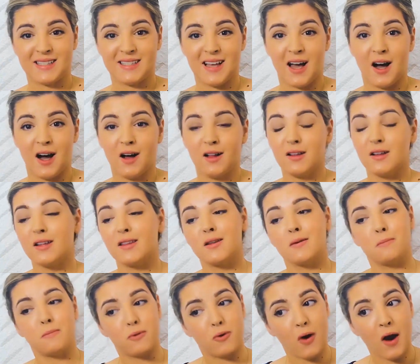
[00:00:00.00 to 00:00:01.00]
to sell,
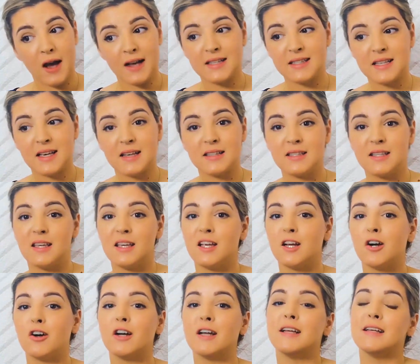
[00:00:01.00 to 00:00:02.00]
the process
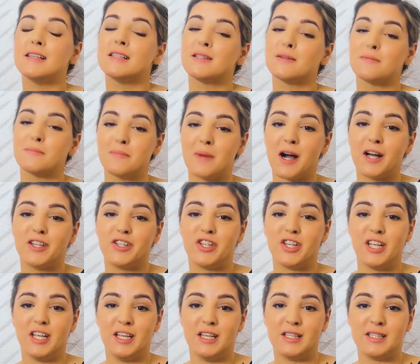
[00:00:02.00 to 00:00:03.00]
here is
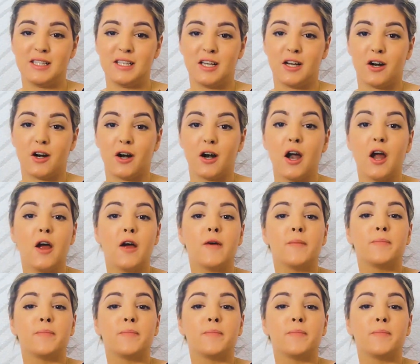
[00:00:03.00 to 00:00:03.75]
much easier.